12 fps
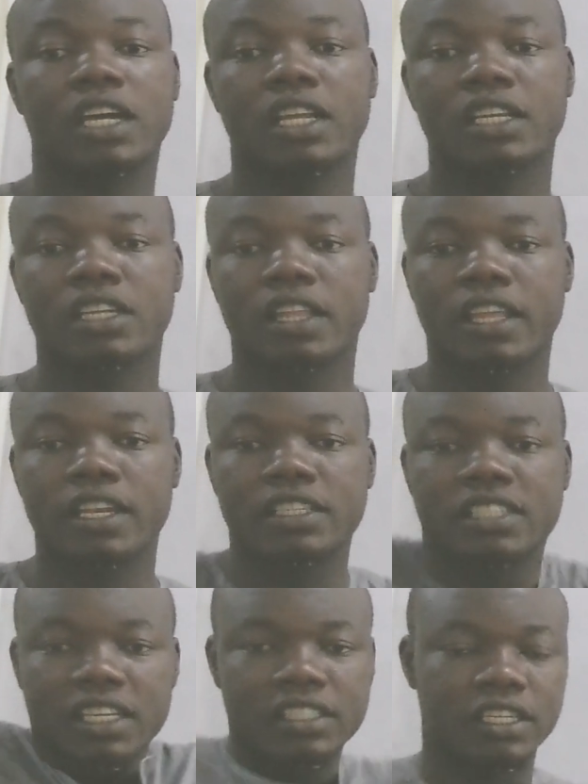And
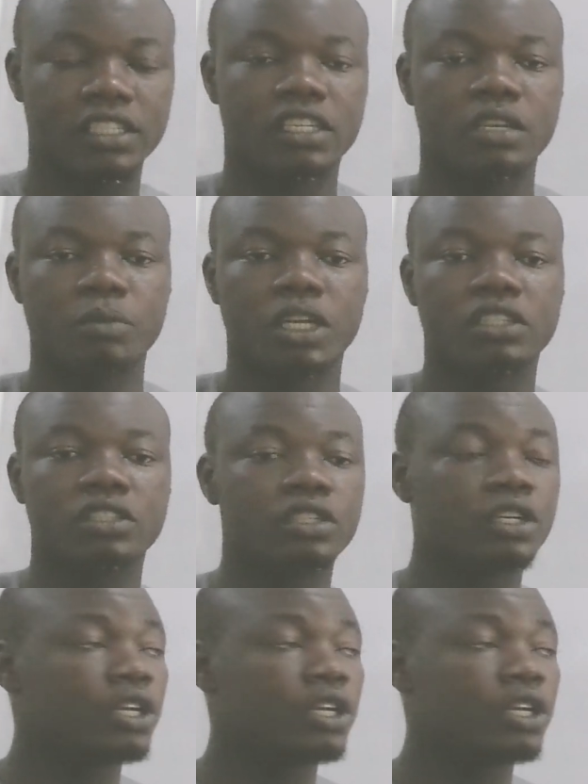ladies and gentlemen,